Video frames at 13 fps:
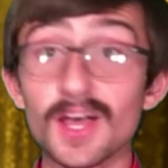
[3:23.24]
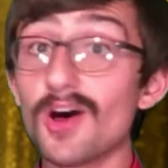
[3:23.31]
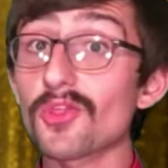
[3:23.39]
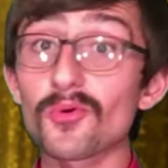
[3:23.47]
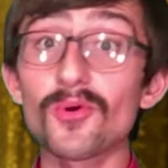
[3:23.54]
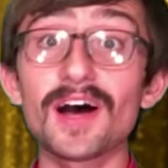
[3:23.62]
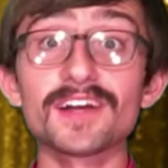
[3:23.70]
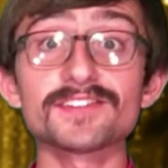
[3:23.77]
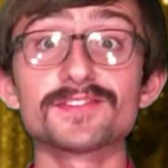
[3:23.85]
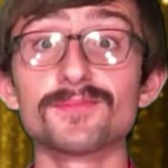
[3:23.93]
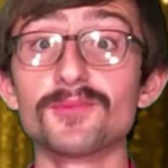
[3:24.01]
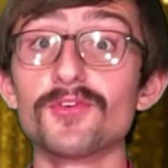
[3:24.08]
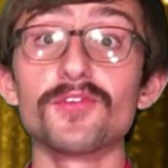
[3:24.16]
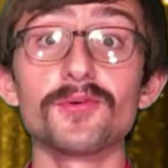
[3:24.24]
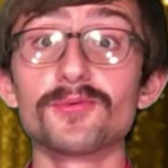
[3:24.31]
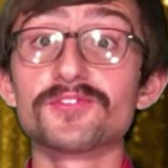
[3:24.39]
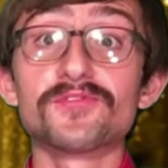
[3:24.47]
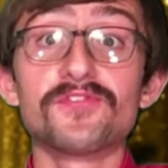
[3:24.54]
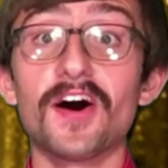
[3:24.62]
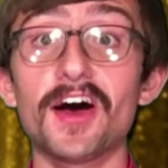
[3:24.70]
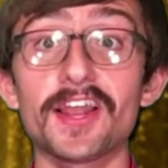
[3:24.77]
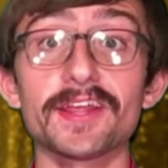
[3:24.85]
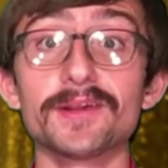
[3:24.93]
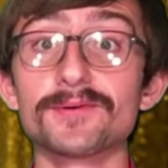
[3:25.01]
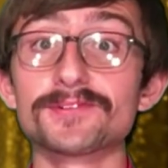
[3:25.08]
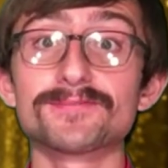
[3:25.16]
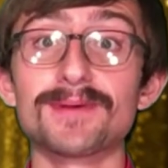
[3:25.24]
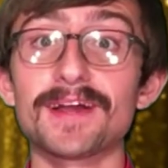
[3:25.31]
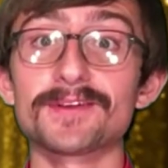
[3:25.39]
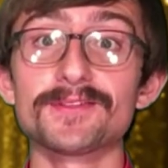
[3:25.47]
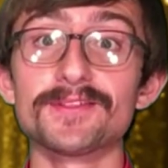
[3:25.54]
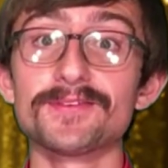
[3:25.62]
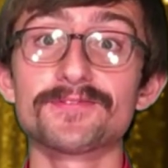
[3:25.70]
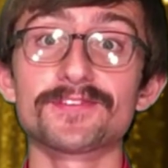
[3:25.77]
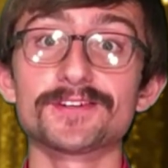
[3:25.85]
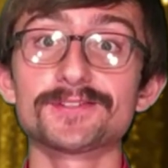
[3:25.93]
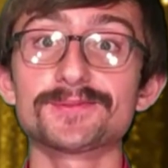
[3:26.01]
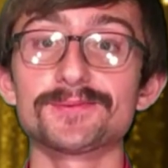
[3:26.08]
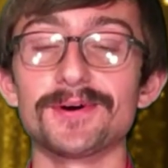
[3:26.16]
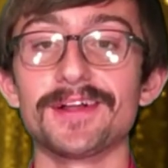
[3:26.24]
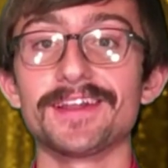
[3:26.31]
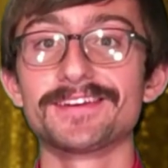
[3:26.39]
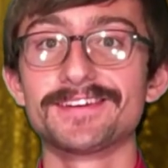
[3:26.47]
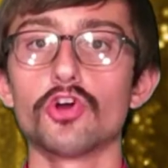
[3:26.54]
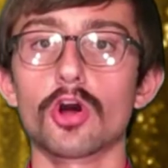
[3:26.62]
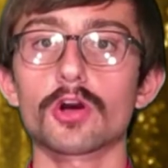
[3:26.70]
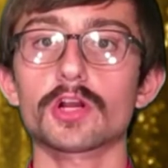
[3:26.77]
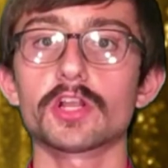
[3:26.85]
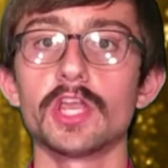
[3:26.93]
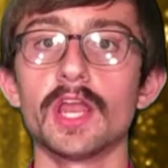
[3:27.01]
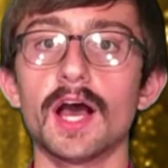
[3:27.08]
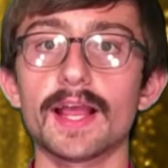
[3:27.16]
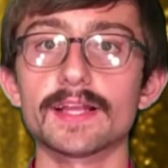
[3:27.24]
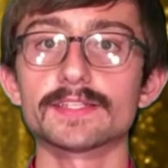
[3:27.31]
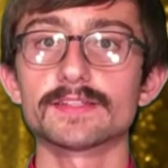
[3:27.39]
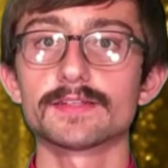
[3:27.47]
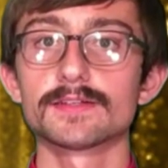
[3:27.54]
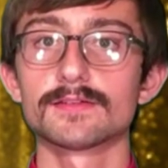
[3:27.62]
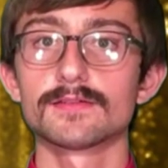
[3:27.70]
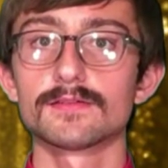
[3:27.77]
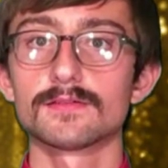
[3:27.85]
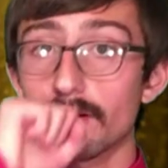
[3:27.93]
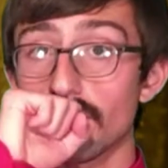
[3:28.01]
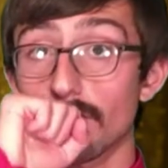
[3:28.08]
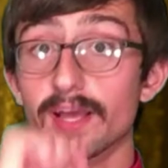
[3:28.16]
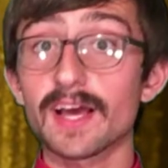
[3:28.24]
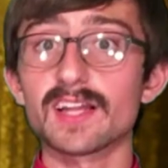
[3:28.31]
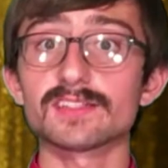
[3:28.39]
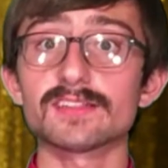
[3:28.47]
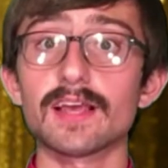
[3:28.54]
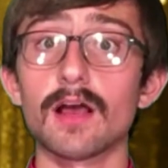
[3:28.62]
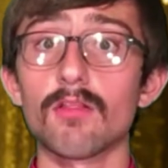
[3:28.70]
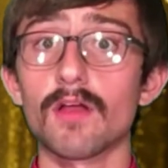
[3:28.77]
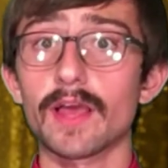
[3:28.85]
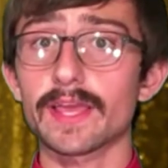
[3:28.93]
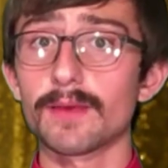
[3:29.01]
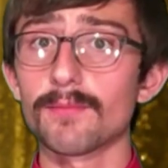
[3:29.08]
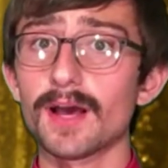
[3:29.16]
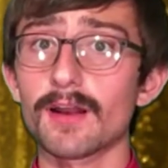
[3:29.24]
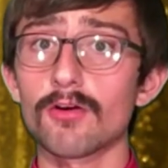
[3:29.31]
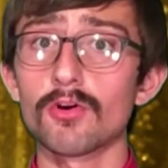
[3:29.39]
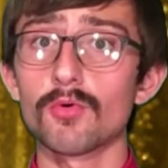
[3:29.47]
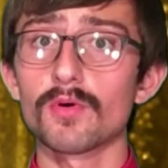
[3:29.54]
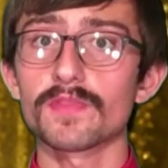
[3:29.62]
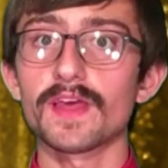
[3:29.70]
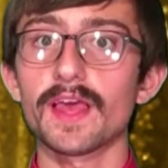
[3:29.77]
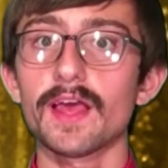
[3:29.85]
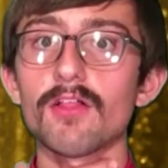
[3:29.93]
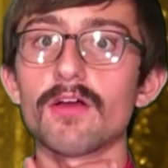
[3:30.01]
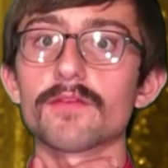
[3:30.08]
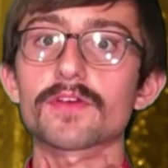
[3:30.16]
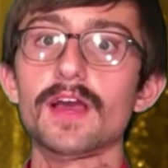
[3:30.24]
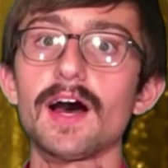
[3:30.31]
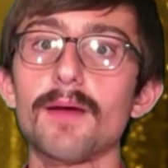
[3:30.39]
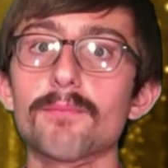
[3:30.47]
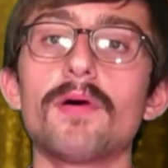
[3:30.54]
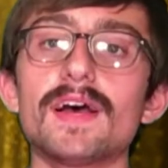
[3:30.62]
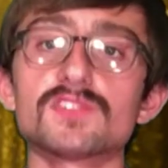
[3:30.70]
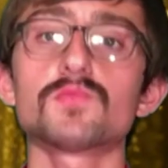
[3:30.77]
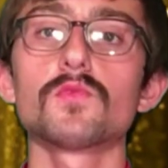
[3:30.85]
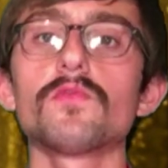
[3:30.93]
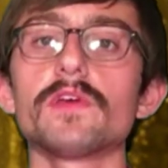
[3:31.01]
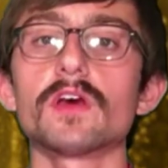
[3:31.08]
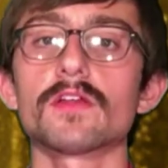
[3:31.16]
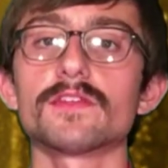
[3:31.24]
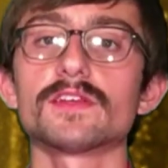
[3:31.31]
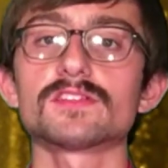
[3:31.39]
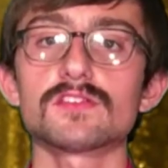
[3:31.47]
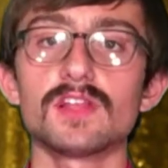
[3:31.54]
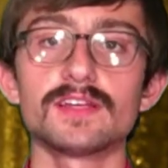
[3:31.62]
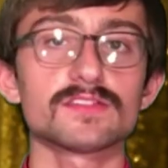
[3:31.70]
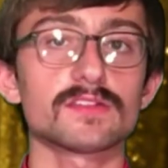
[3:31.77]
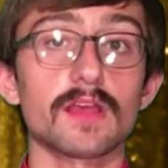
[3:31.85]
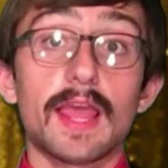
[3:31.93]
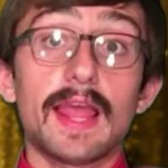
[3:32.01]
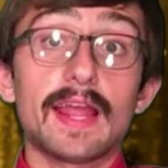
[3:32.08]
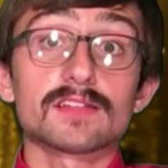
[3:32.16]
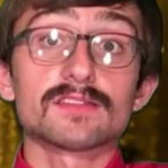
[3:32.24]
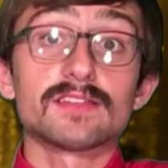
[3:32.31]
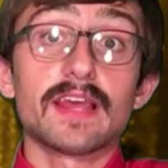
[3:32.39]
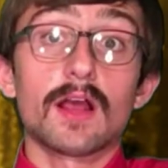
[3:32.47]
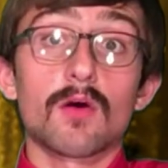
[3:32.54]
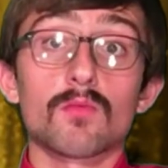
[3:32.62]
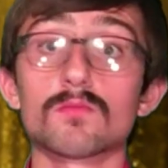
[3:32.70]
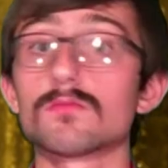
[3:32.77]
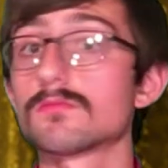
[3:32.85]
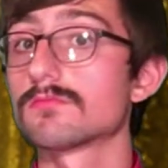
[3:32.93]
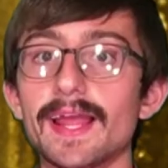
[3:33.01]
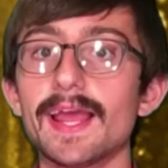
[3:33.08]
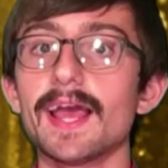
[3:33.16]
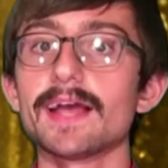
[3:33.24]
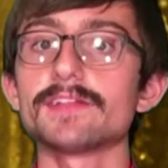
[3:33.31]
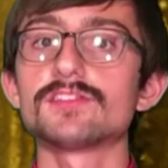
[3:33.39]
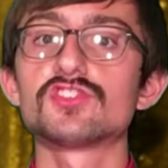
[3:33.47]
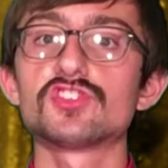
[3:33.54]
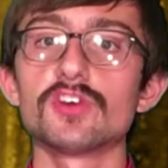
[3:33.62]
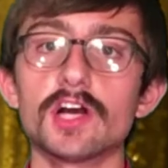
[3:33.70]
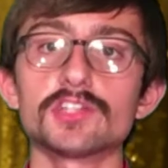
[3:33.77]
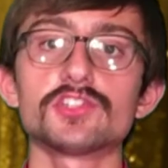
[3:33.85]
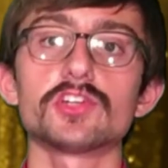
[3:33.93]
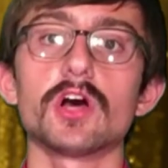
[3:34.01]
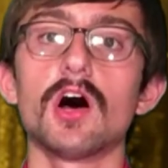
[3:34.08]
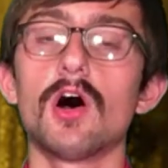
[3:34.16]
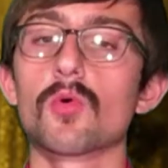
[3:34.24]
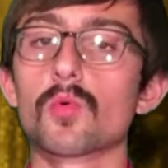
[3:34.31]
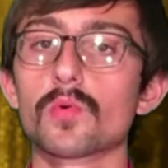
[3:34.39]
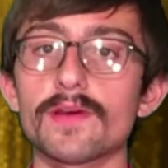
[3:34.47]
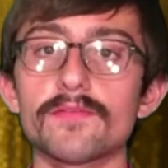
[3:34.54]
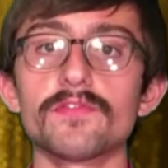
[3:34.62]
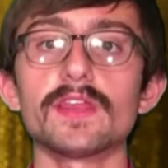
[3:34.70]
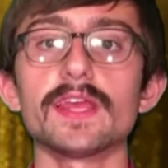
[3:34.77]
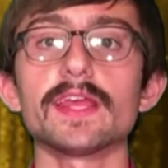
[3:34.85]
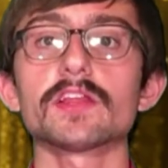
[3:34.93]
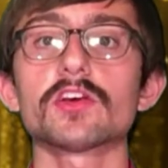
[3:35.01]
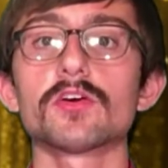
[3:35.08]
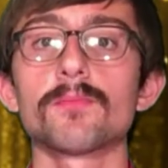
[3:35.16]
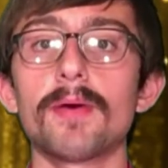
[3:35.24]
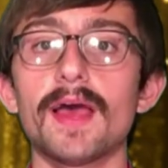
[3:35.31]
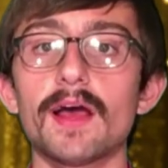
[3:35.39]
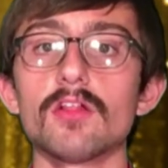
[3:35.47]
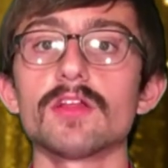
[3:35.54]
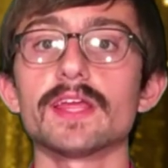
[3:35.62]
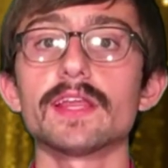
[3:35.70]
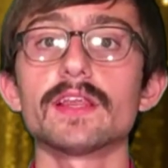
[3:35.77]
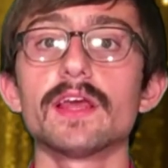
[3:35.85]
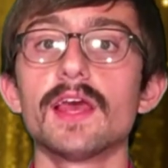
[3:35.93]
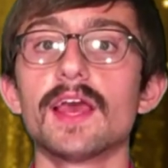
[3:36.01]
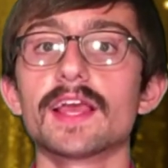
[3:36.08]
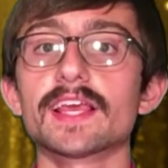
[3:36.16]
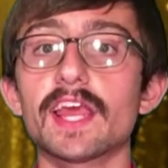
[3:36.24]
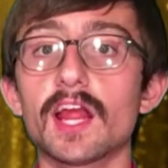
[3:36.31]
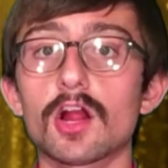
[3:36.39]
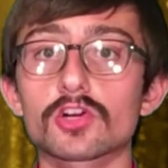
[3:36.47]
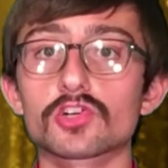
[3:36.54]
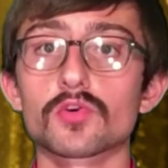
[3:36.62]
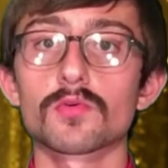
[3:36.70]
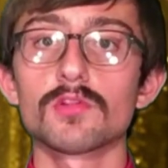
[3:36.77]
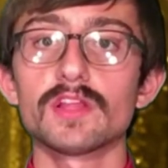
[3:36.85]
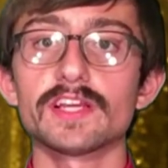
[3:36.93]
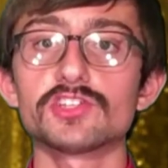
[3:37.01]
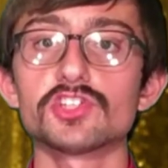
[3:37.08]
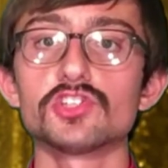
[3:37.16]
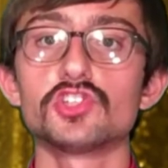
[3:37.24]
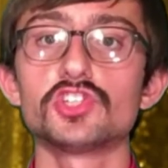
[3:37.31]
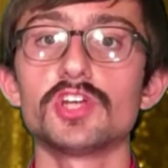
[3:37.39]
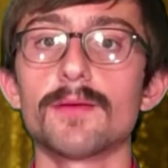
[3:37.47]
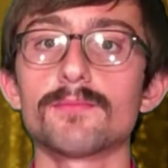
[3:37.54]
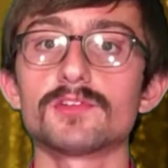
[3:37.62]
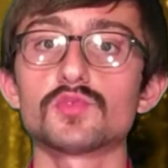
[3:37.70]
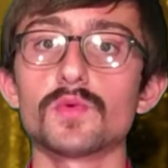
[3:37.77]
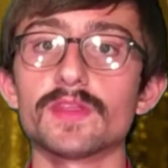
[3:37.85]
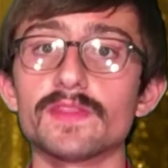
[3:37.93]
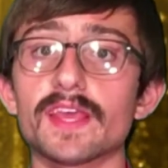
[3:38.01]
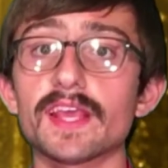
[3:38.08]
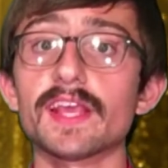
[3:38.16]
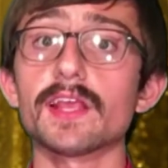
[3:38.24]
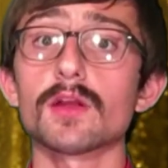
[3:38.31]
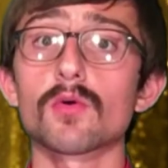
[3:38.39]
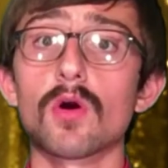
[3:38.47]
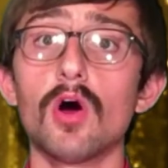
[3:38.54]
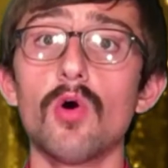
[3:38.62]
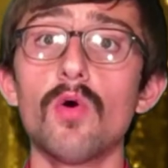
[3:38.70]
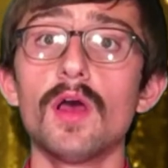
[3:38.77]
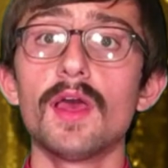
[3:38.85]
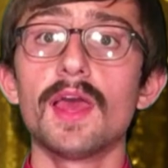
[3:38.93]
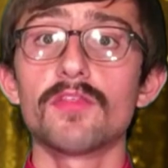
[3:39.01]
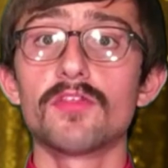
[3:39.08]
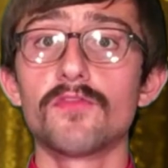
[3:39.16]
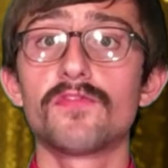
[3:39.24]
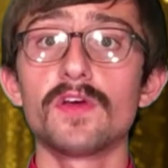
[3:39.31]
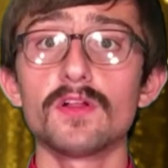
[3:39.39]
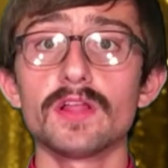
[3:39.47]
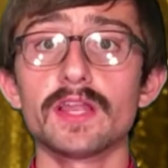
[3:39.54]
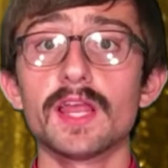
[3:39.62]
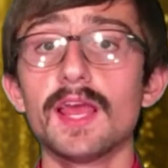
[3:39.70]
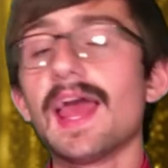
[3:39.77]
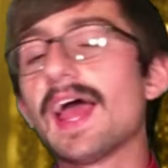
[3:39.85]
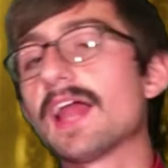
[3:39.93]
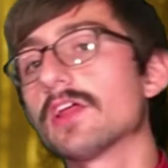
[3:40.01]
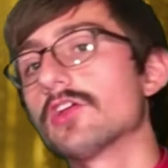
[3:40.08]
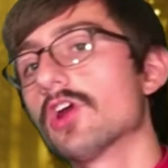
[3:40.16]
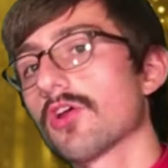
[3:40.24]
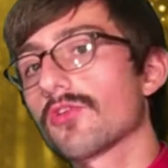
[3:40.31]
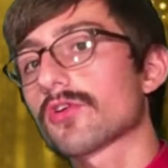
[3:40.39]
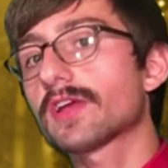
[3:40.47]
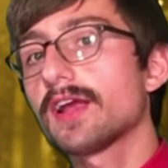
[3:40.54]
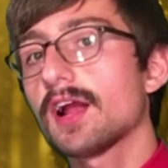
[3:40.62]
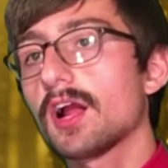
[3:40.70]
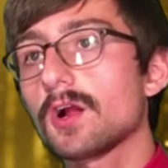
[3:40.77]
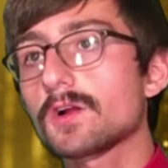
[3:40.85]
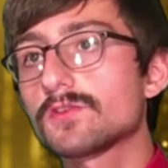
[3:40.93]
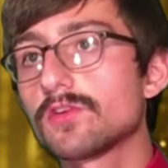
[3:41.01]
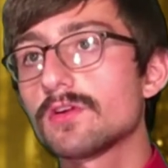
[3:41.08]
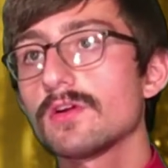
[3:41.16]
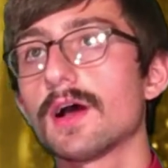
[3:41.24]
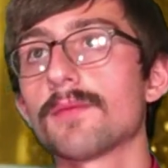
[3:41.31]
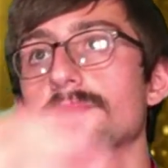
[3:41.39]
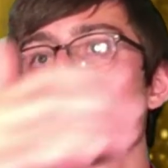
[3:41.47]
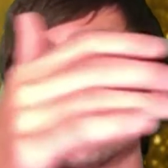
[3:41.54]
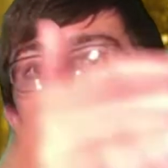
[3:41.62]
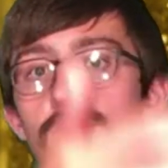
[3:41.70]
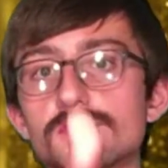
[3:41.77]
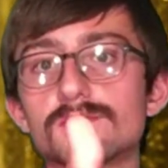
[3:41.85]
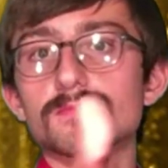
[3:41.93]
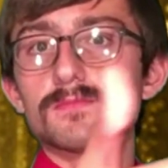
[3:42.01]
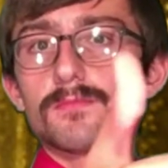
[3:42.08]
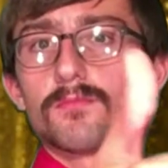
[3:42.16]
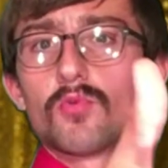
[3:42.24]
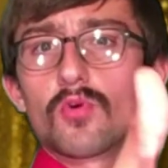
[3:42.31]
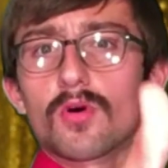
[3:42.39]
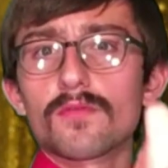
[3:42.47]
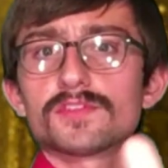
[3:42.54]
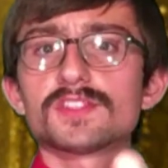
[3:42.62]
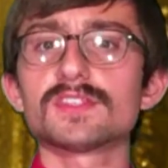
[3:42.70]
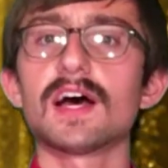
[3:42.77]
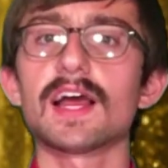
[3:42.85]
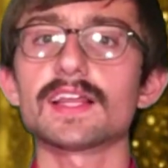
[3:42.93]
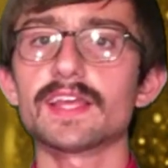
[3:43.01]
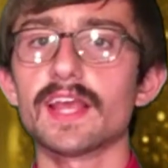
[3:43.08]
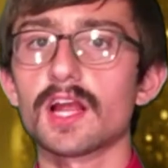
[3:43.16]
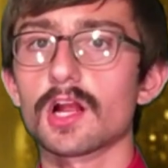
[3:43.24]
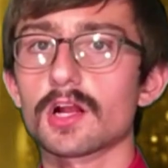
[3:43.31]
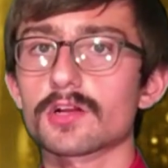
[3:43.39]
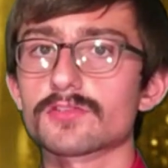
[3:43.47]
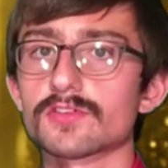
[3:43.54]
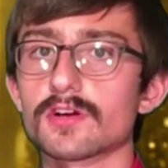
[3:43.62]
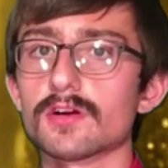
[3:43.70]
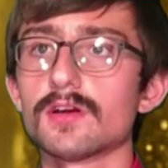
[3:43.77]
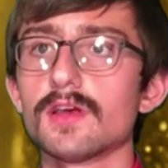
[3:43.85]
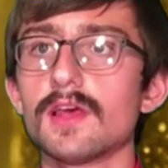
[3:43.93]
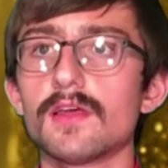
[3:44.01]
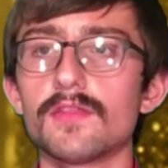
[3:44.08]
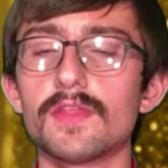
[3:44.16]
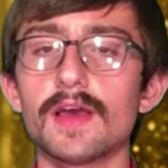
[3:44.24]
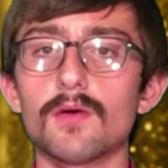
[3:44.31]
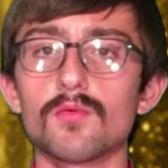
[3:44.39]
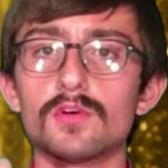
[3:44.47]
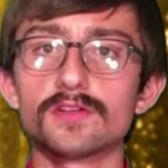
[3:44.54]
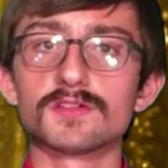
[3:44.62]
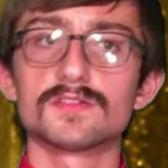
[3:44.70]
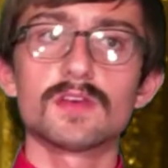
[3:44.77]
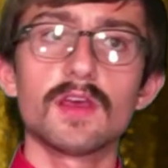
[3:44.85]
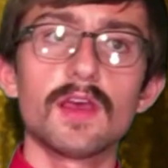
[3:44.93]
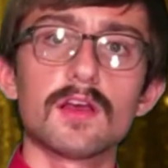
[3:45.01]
Otherwise, the movie was fun, and it was better than the first one. Dark Knight. I know I kind of sound like him. I don't know what the hell I've got. Best movie on this list, hands down. It had such a riveting, compelling character relationship between the hero, the villain, and another character. I mean, he was more of a side character. That was